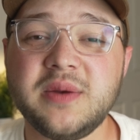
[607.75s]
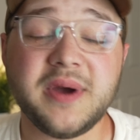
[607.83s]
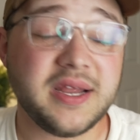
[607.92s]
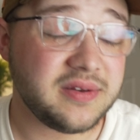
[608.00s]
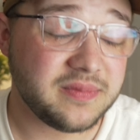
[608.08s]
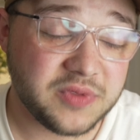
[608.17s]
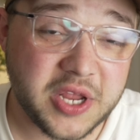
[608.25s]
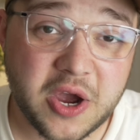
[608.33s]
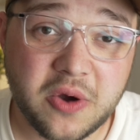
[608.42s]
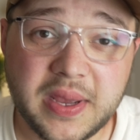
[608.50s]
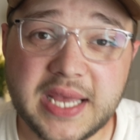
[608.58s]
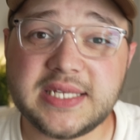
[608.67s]
But
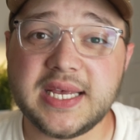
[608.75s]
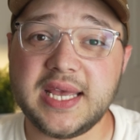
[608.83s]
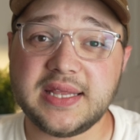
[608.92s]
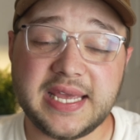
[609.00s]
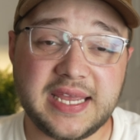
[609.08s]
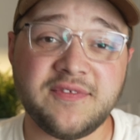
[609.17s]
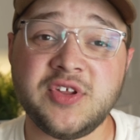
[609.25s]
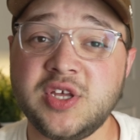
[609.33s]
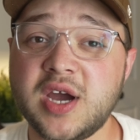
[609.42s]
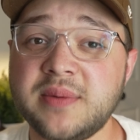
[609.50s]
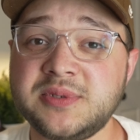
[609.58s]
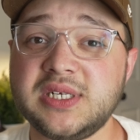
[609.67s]
no, they give you the
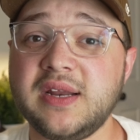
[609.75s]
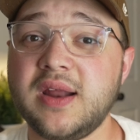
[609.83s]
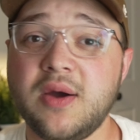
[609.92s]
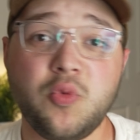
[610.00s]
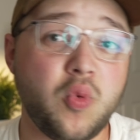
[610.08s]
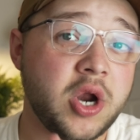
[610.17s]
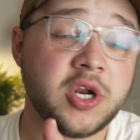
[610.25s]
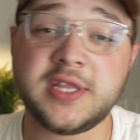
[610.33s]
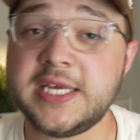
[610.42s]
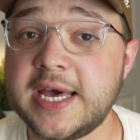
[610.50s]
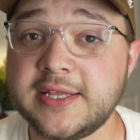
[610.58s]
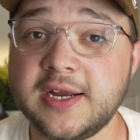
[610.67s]
option one or
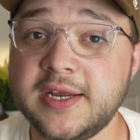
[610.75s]
the other.